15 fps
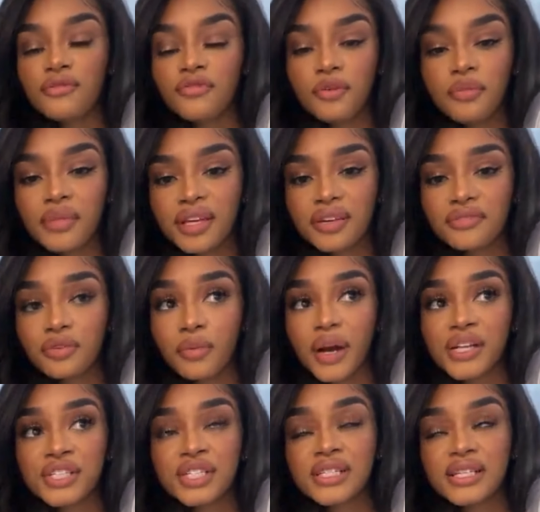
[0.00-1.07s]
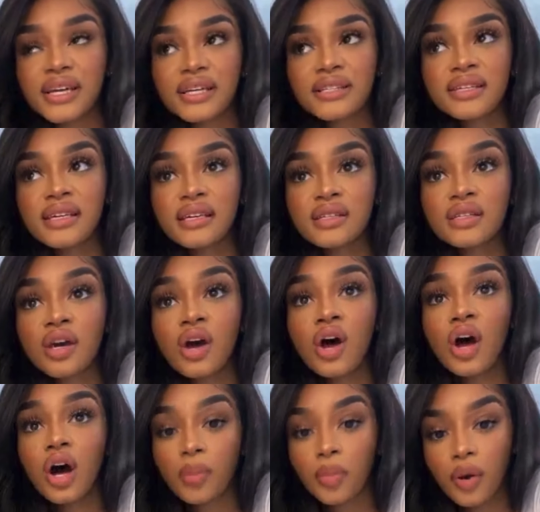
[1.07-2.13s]
For me, for my GCSEs,
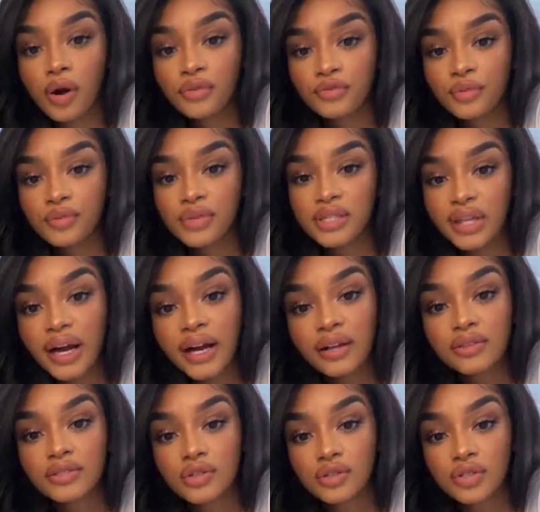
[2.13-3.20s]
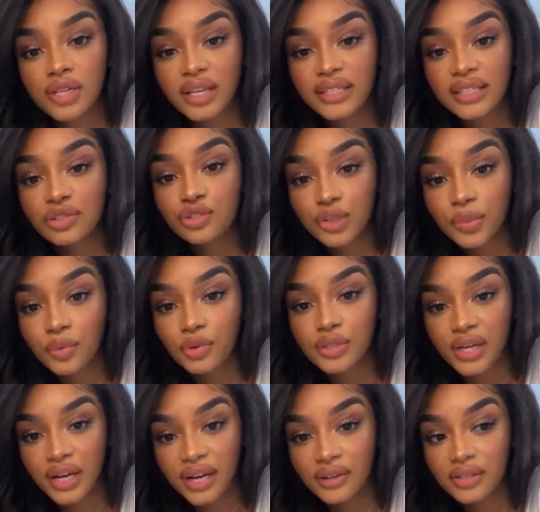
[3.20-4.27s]
apart from science, because I did triple
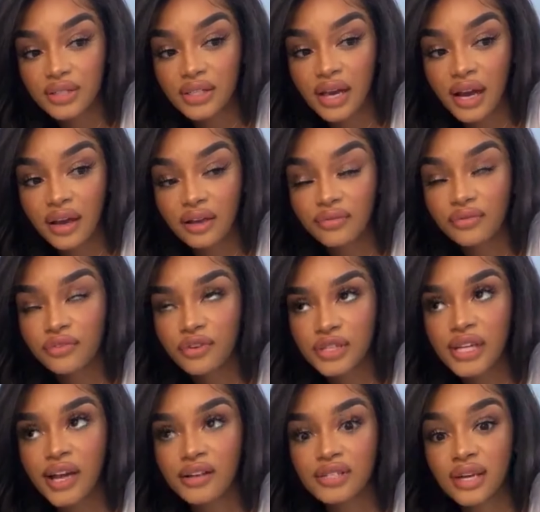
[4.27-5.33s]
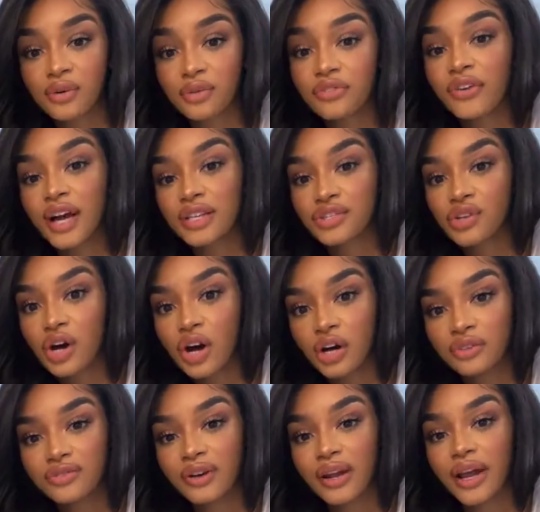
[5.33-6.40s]
science, I for science I revised
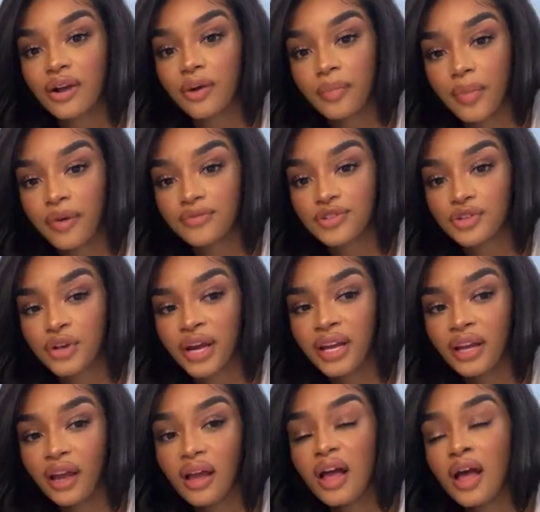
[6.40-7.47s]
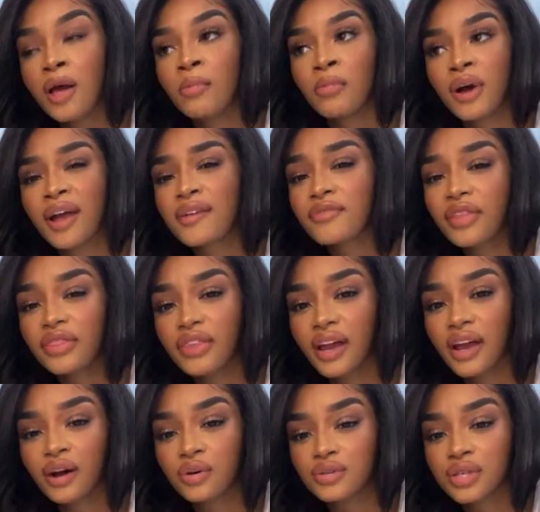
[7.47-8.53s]
hard for like a month straight, but
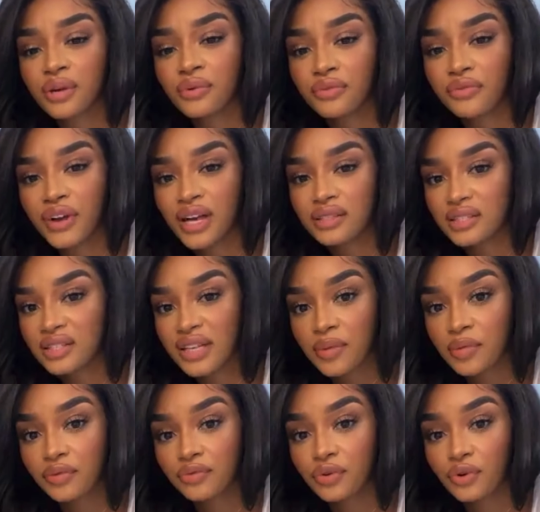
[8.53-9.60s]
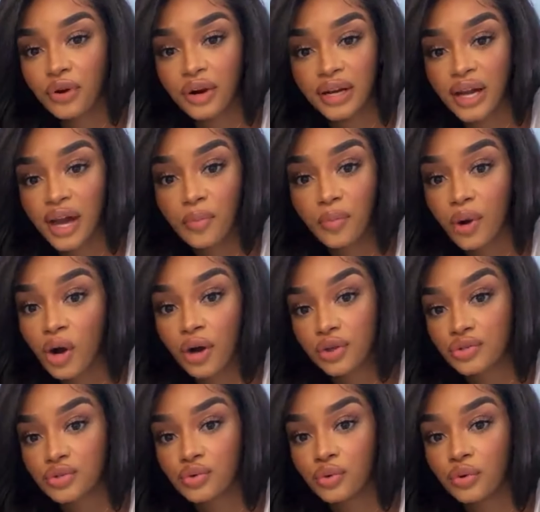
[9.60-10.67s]
everything else I revised the day before, and I
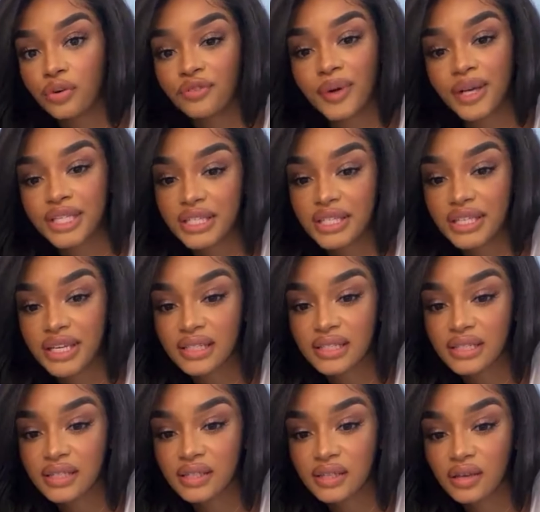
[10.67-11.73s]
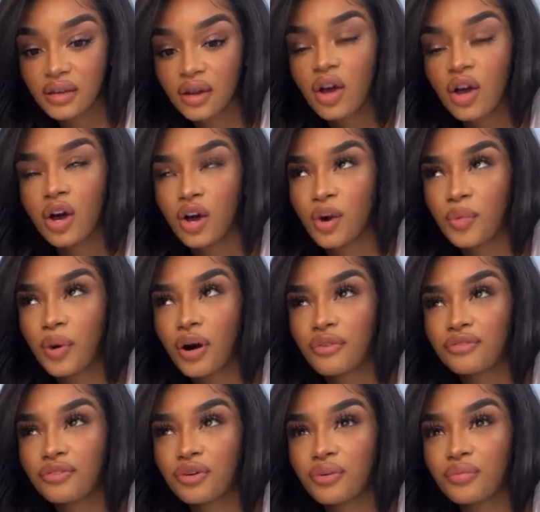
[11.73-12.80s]
passed all of my GCSEs. Apart
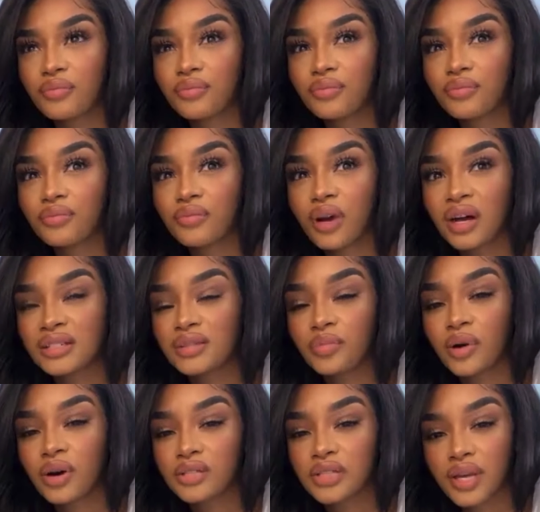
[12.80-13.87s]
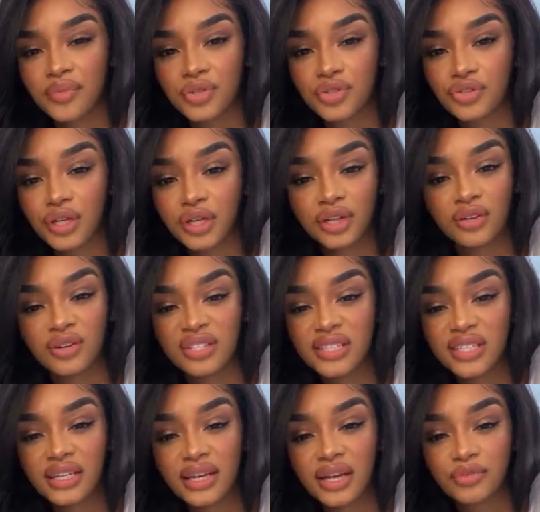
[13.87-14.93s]
from I didn't pass chemistry, I got a
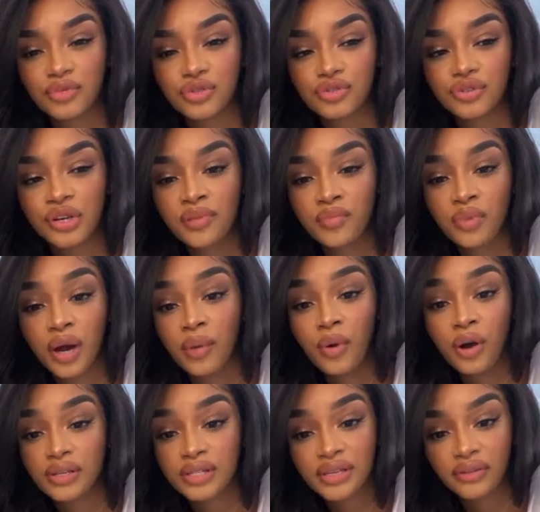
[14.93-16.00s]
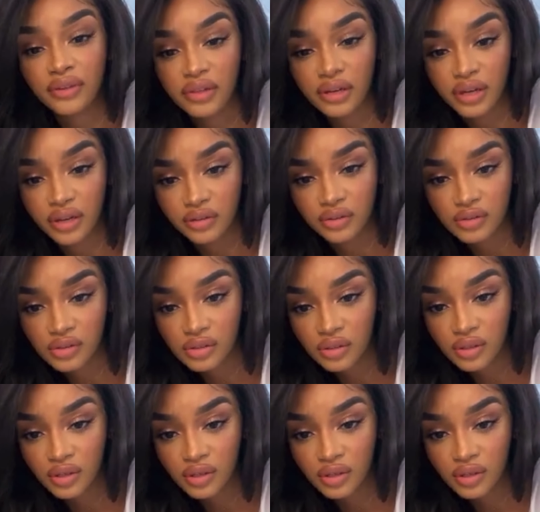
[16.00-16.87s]
D in chemistry, but I passed everything else.